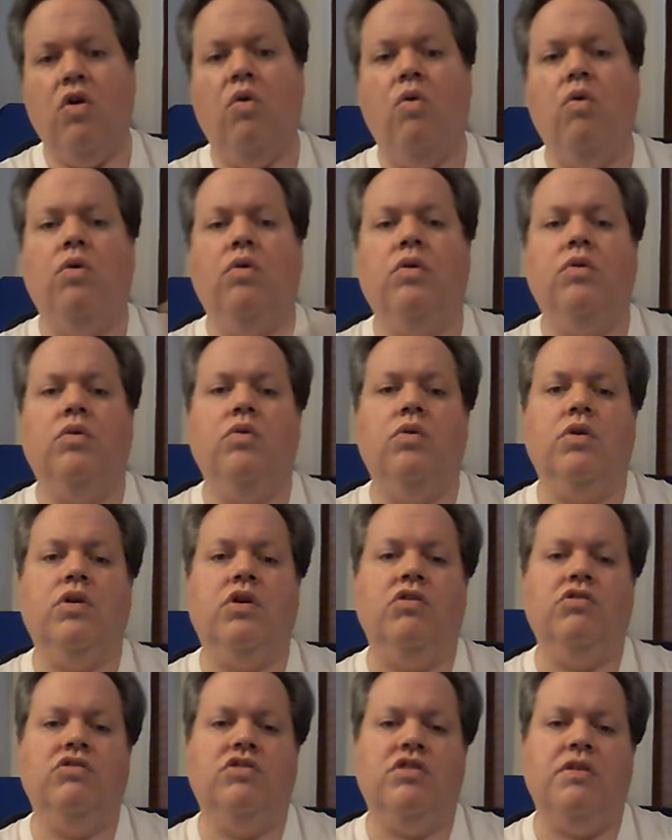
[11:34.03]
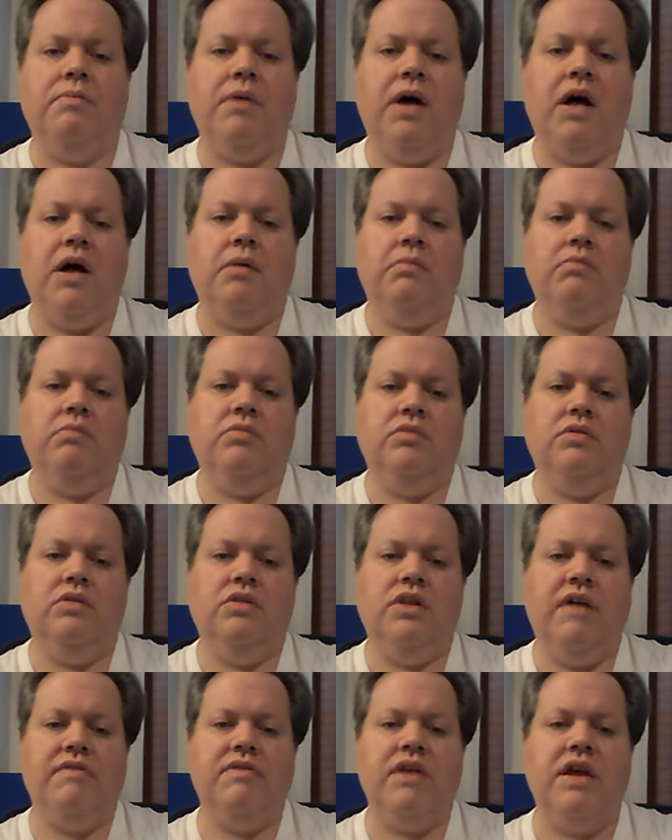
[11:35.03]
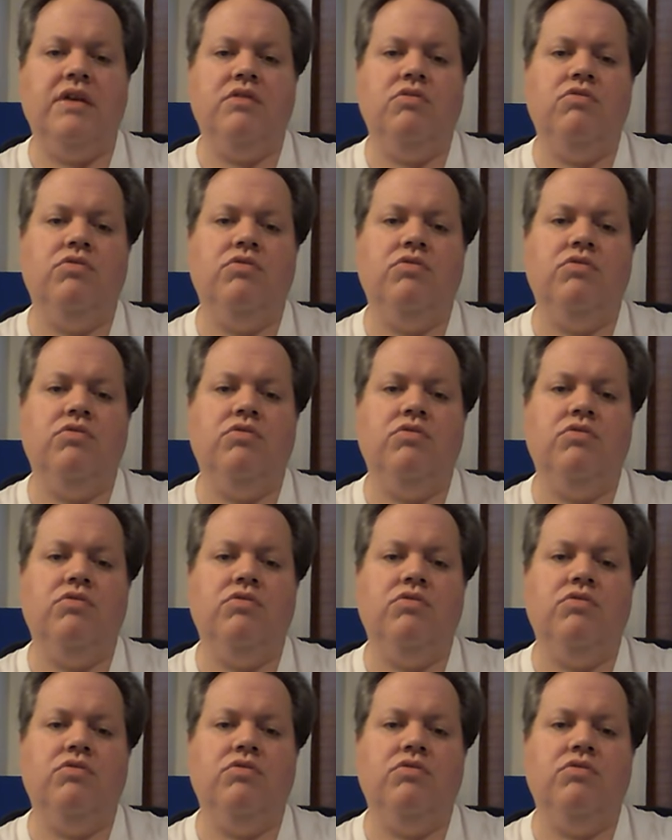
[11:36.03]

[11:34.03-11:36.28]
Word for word: Or, or go to the bottom left-hand